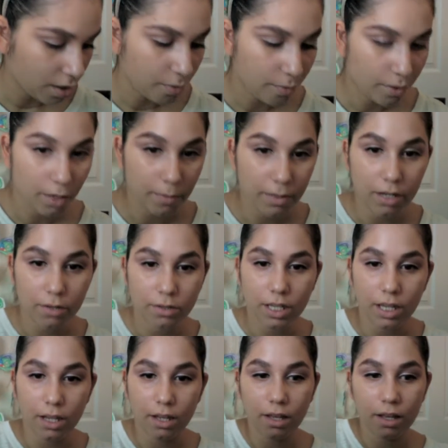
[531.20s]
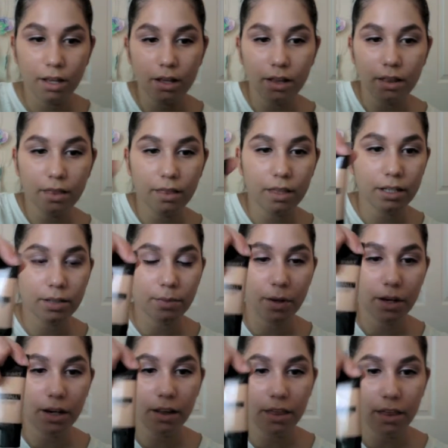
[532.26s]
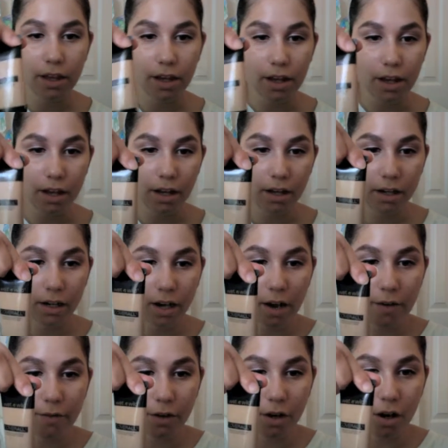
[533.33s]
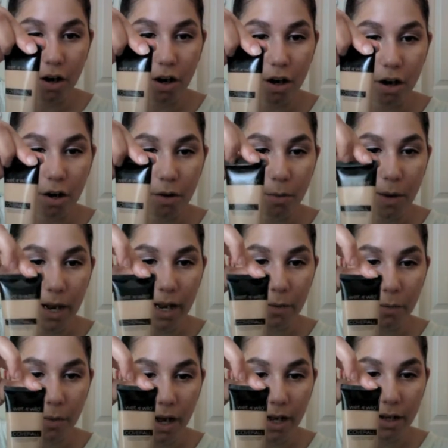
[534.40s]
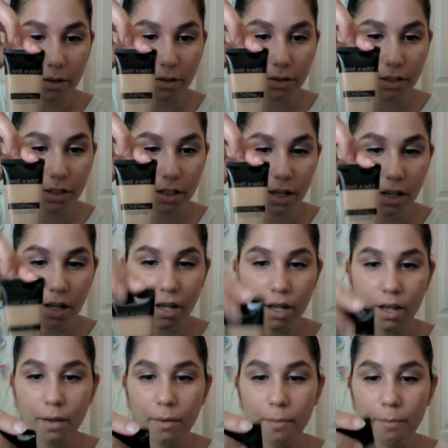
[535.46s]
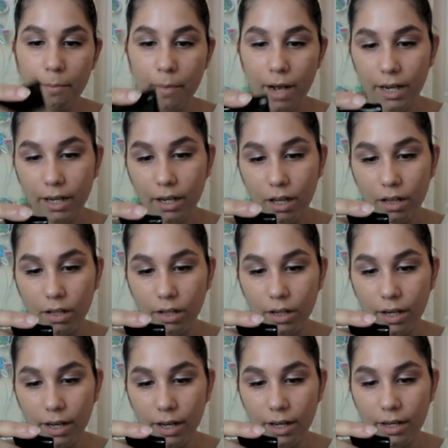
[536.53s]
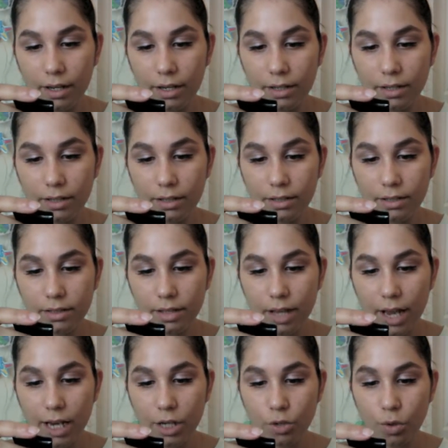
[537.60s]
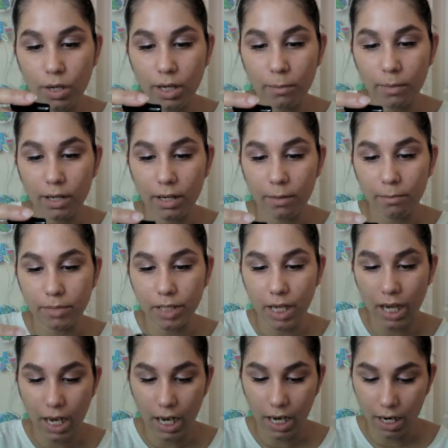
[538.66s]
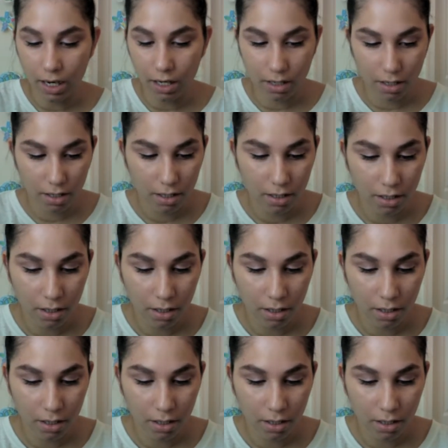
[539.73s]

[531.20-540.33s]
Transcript: We're going to be using this one, the Coverall Wet n Wild. My color is 820 medium tan.